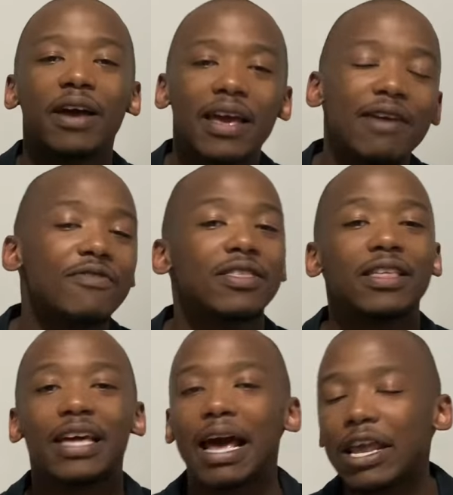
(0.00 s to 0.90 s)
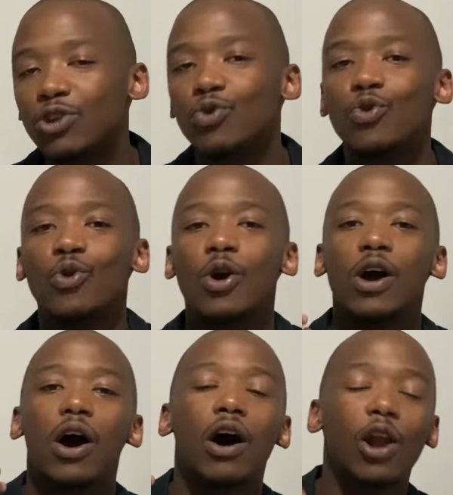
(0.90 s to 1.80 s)
everything that I do
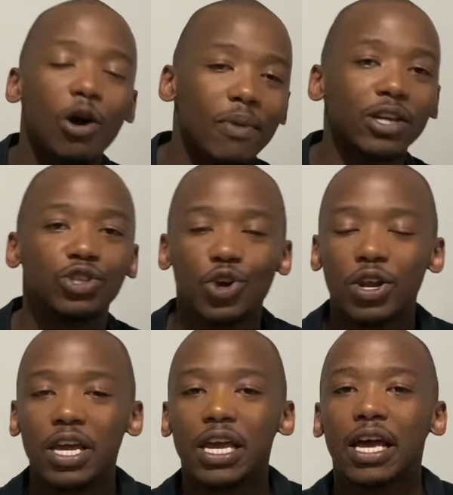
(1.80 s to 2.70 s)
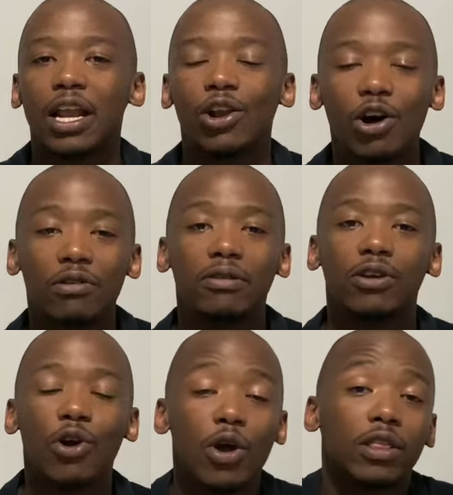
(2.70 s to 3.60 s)
along my journey, along
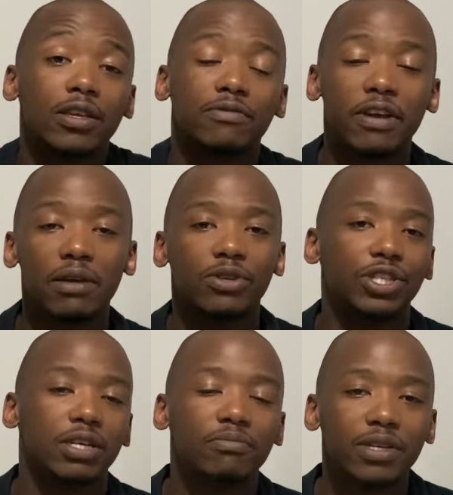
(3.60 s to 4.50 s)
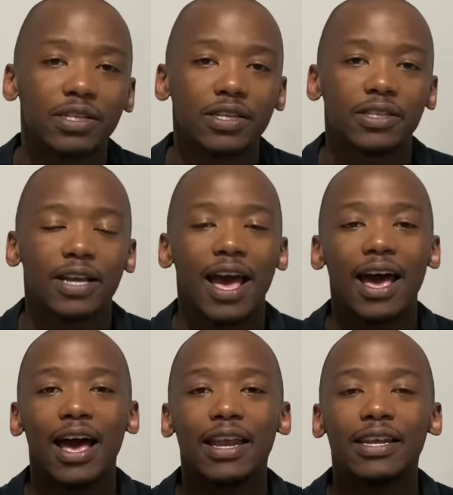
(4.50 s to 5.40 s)
growing this vending machine business.
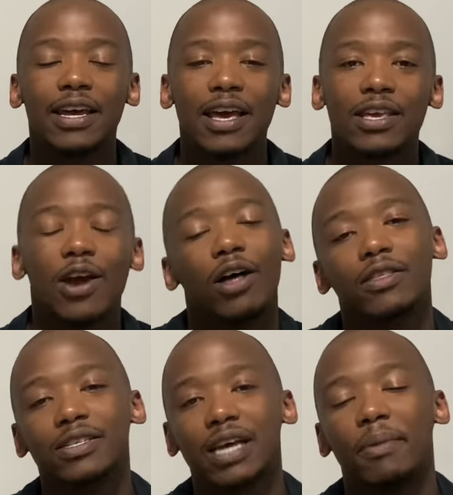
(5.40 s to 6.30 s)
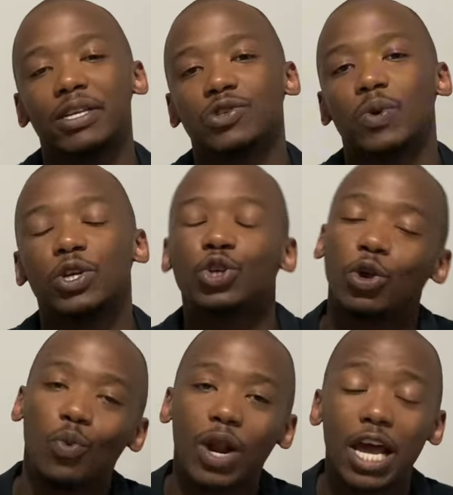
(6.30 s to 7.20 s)
And yeah, this time I just want to show
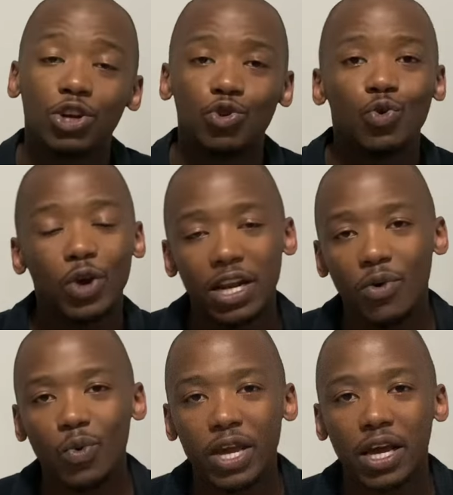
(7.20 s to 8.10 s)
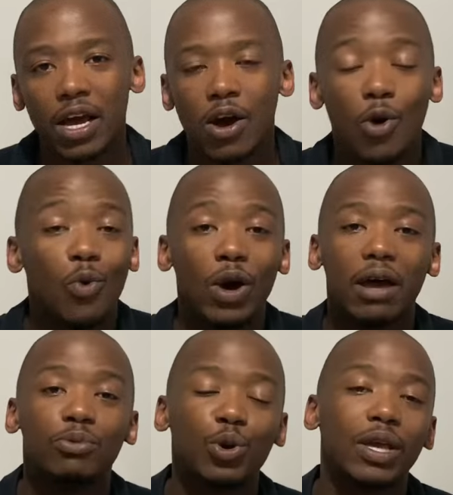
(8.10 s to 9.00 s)
you what I do in a week or what
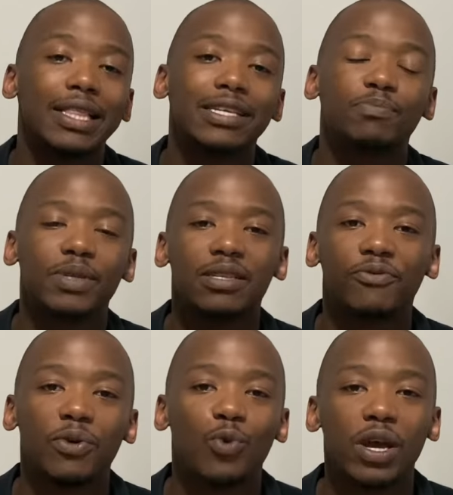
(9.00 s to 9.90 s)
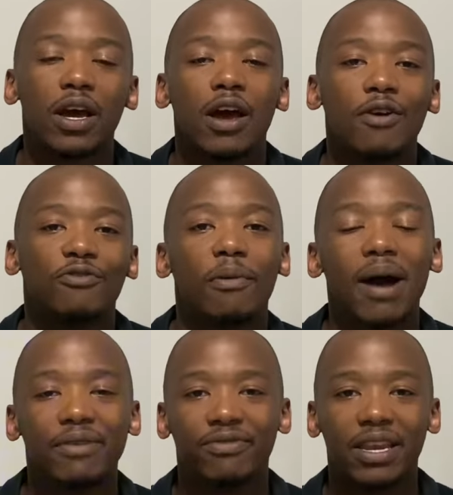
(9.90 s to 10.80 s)
I'm doing in this specific week for
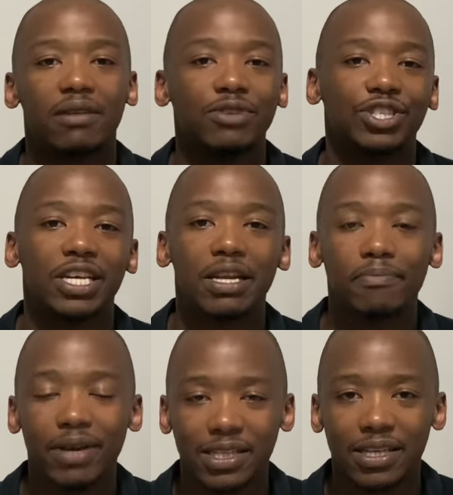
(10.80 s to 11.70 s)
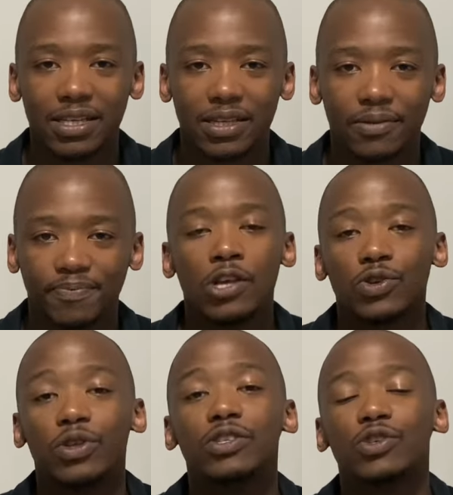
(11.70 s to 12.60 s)
my vending machine business. So
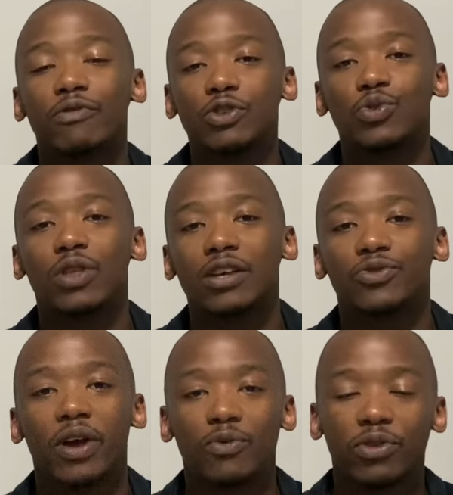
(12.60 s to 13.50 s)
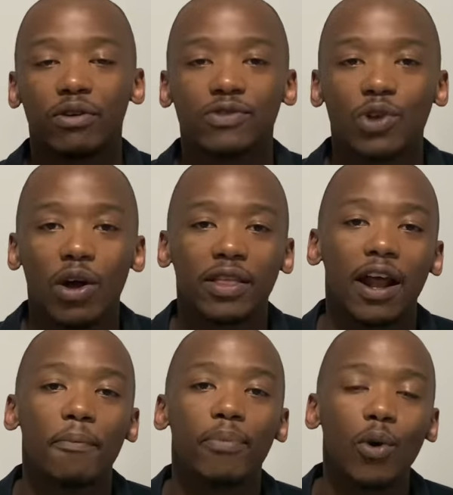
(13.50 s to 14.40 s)
this is over 2,000 Rand worth of stock that
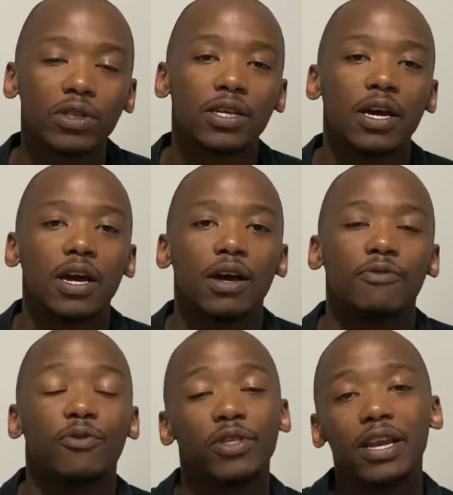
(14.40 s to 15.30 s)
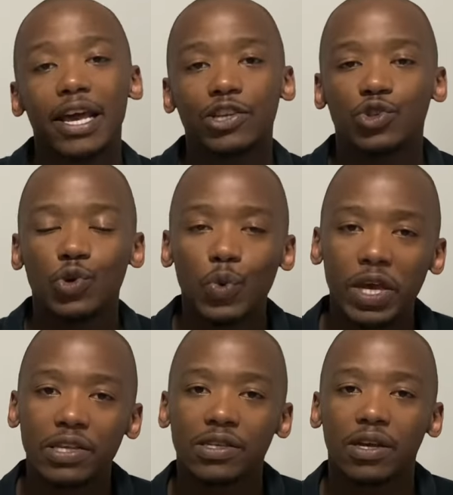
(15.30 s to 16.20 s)
I bought for the next 2
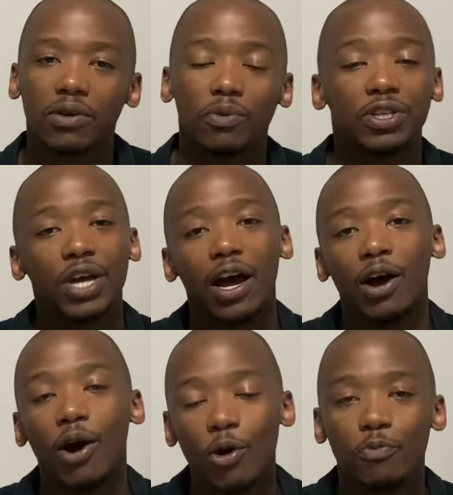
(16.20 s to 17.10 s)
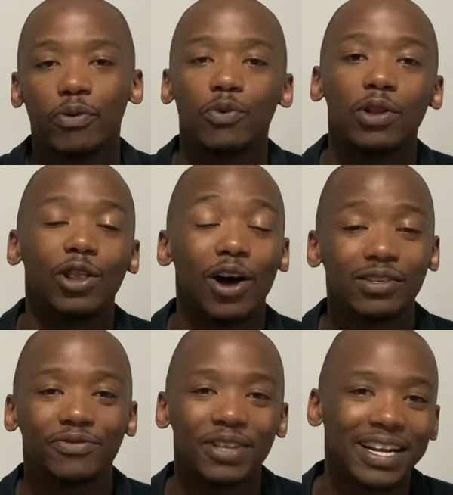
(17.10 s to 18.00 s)
weeks, which I hope will
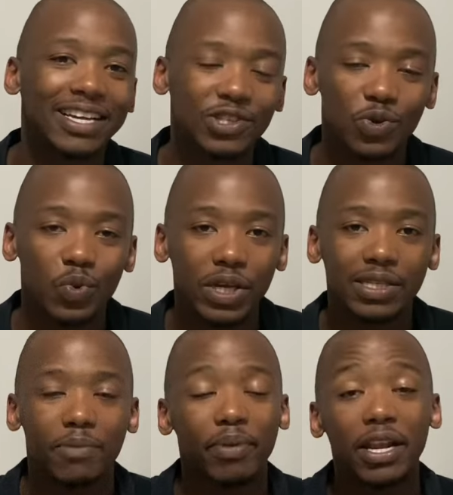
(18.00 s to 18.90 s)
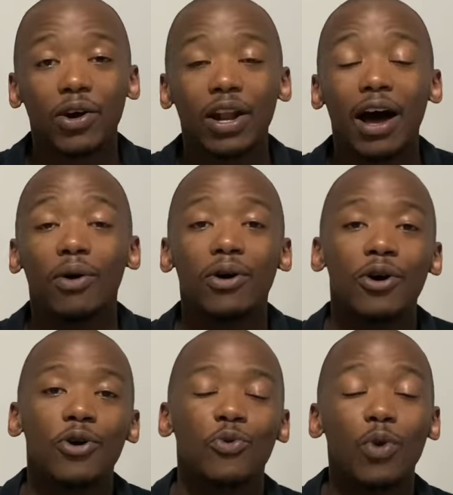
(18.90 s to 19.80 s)
last for the next 2 weeks, depending on how
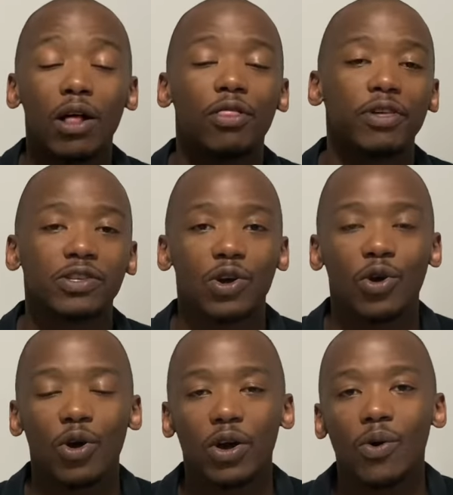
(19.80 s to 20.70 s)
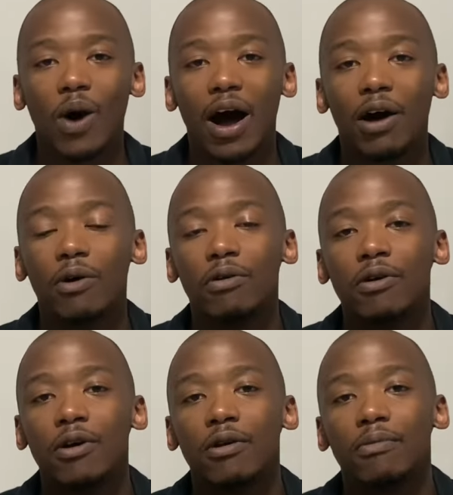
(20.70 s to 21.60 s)
while things are going or how
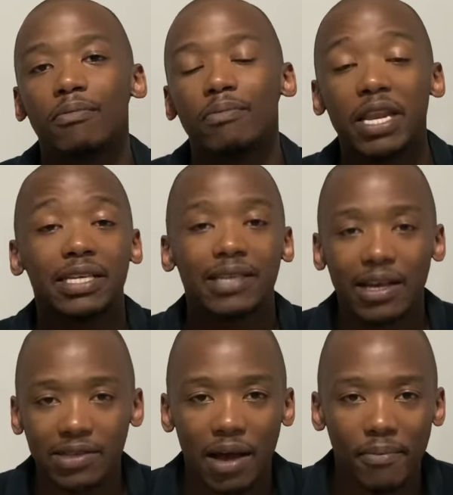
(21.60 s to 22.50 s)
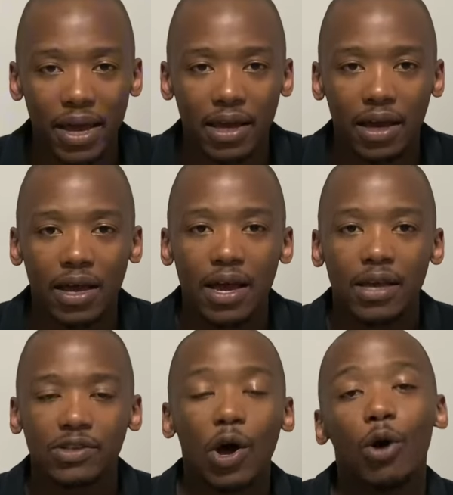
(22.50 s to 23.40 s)
many sales I make.
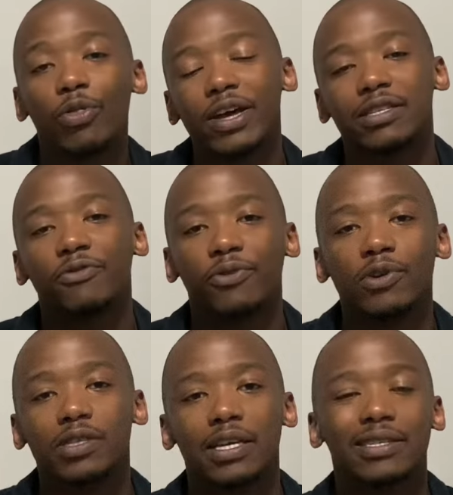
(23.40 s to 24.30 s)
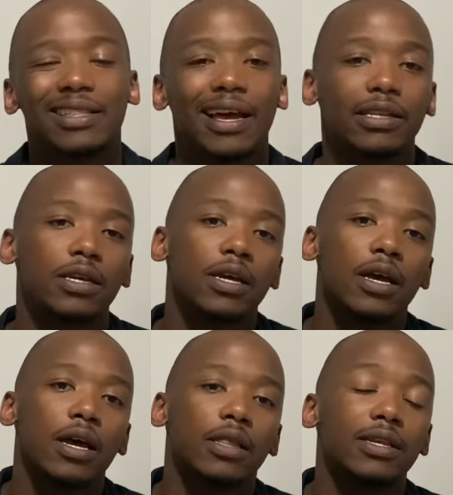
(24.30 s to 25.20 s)
So that's the first things in that.
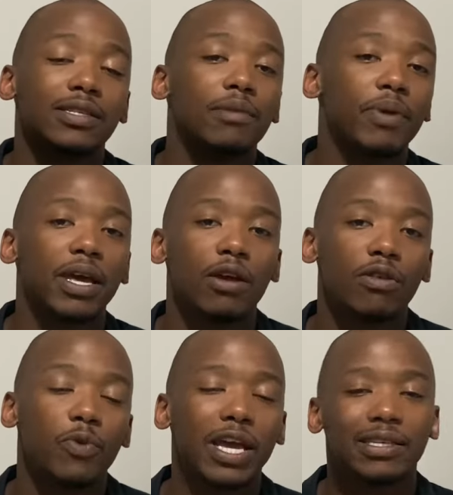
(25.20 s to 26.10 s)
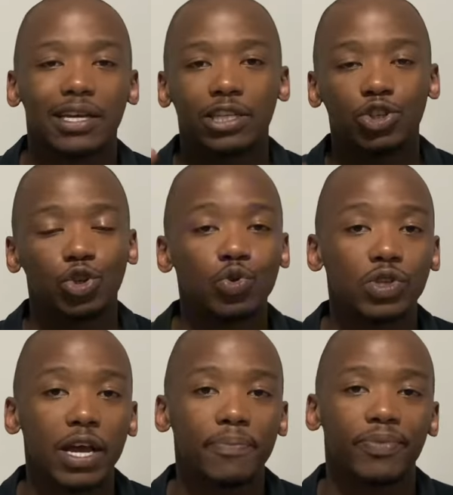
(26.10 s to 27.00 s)
This is the beginning of the week, it's actually
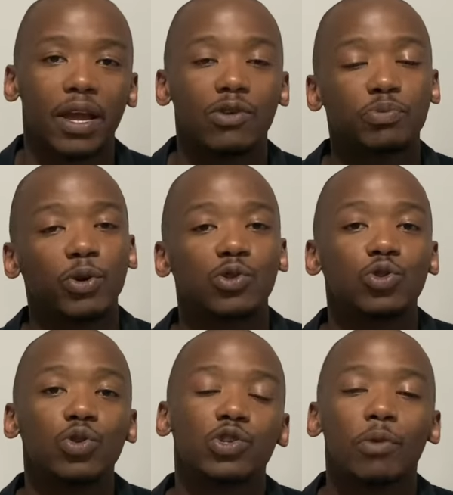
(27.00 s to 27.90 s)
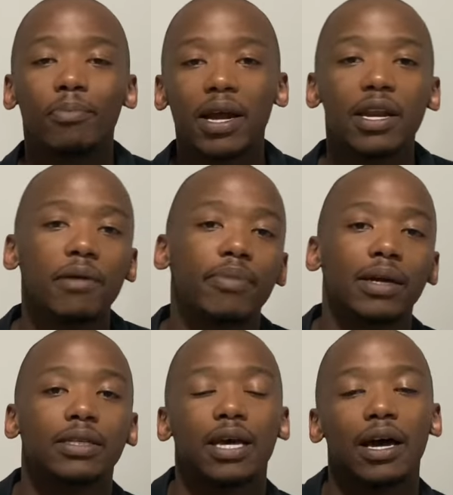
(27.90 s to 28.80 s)
Tuesday. I was supposed to do this on Monday, but